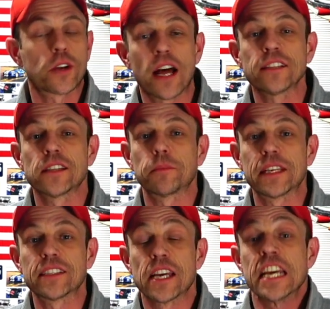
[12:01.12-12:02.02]
concept
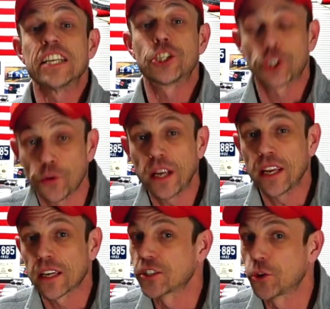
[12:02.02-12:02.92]
is
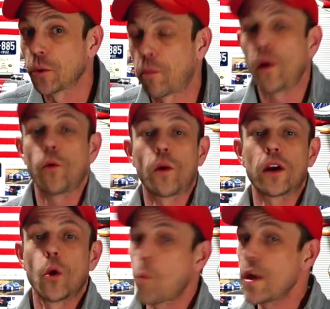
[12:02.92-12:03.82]
shrinking to a point
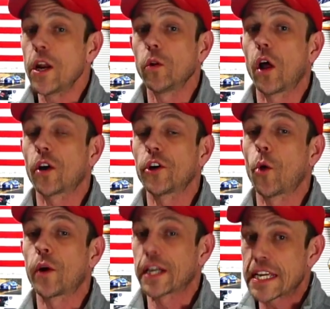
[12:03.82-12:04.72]
where we no longer know
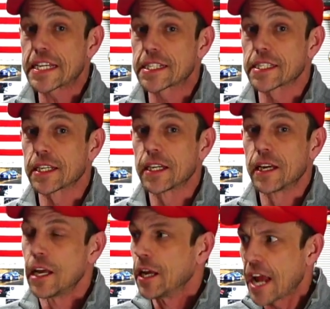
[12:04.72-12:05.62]
what it is.
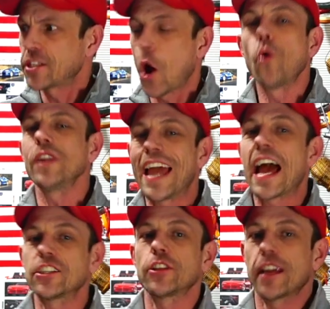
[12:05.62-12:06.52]
And to only actually